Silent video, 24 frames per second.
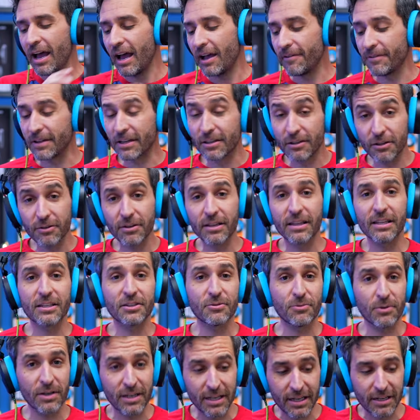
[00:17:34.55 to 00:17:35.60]
I've included this
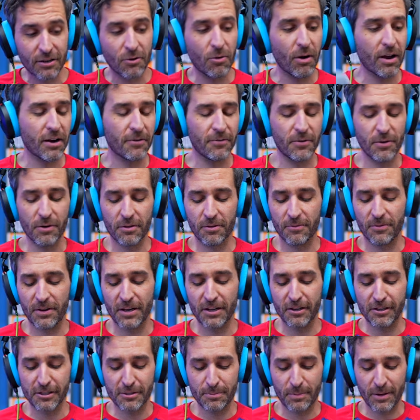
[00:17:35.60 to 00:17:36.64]
one in quite a few other
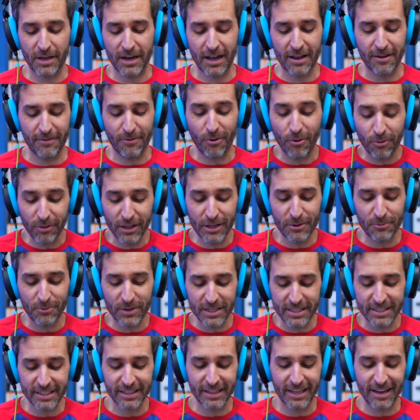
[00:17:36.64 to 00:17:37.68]
videos, but I only
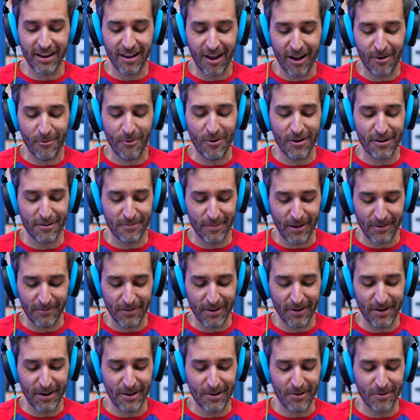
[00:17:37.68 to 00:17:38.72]
recently got one of my
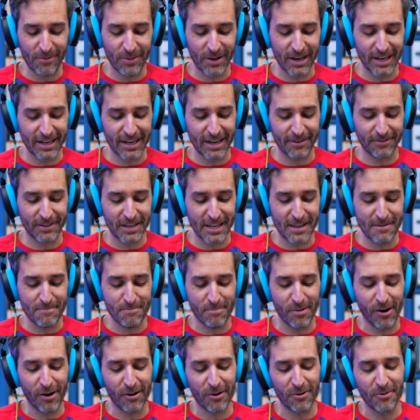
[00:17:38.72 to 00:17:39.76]
very own that I didn't have to keep
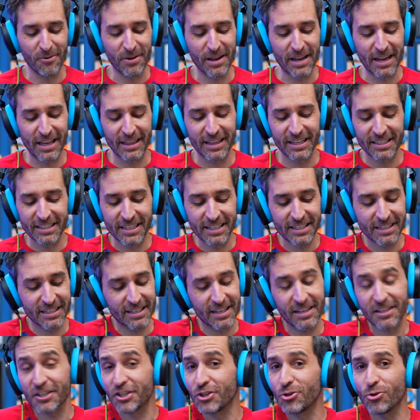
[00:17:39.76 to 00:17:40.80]
borrowing, and this is
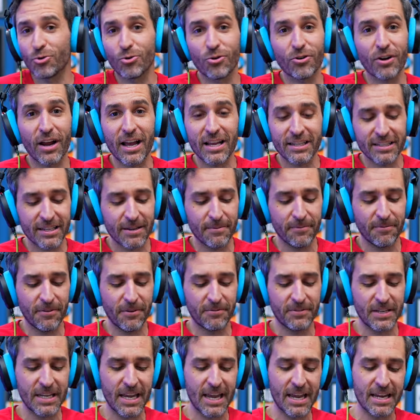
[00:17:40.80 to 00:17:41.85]
the Shure
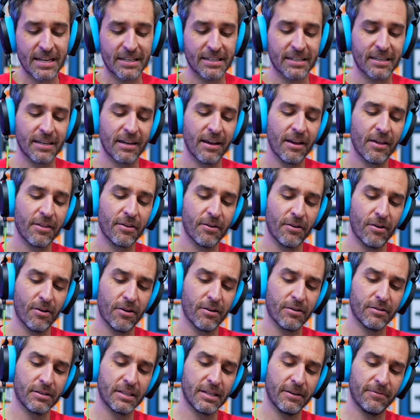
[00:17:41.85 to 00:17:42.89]
SM58. There
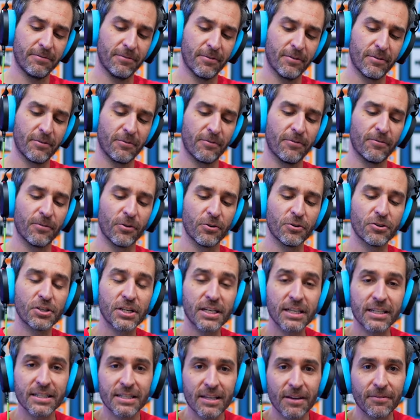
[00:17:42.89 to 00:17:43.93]
are different
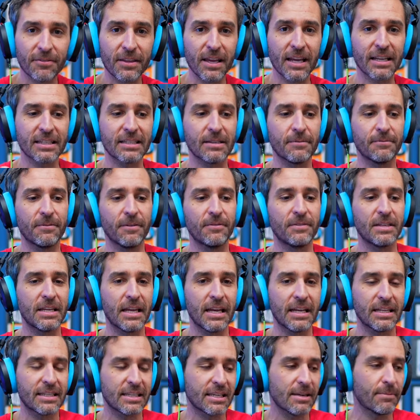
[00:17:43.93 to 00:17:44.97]
versions of the
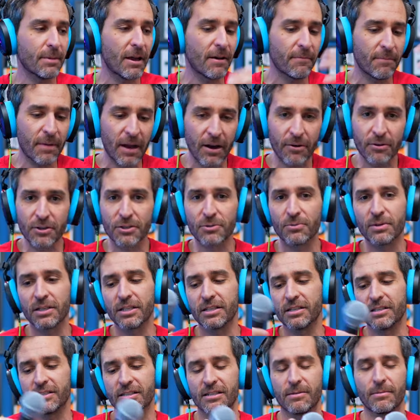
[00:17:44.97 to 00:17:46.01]
SM58. Some have power
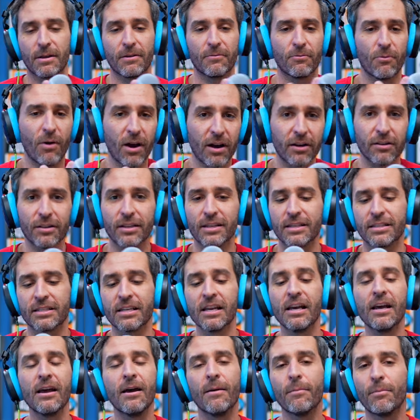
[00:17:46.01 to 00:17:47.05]
switches, some have wireless,
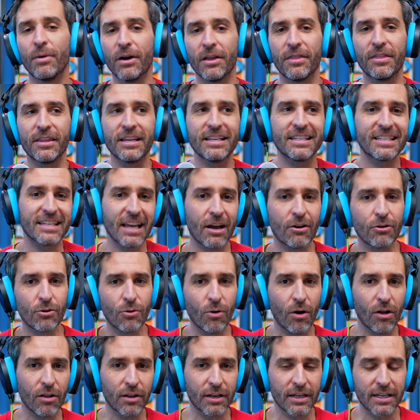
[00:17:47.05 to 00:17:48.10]
but the sound
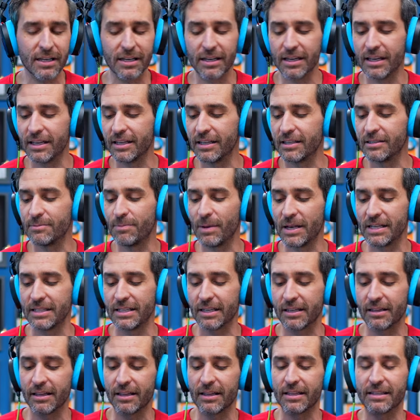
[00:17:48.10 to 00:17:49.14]
quality is
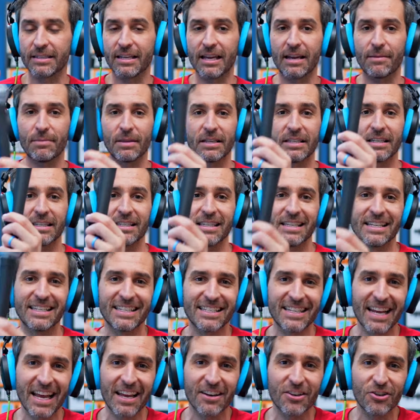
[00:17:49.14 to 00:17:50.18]
basically the same. This is the
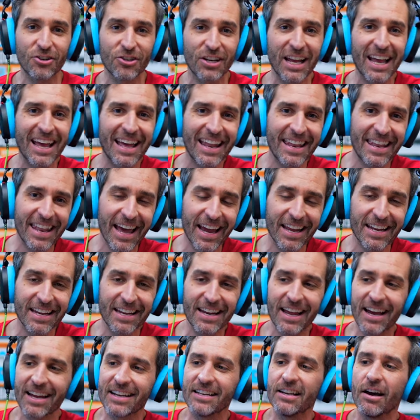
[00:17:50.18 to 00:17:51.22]
standard
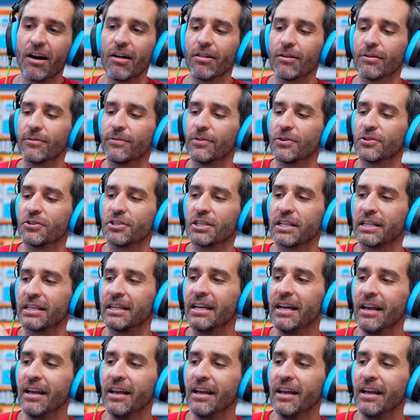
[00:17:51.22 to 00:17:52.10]
$99 version.